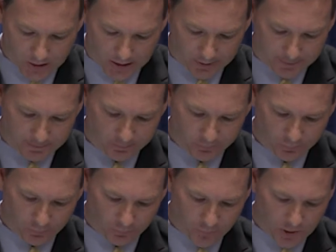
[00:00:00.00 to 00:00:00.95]
um,
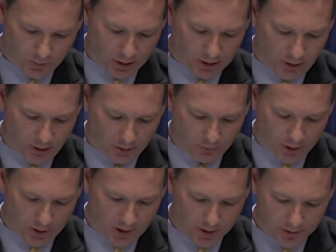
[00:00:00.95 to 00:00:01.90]
to meet all of
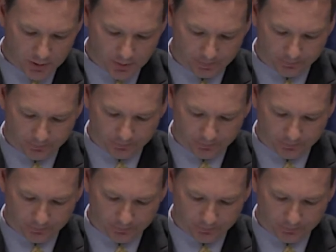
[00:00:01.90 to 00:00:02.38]
our needs.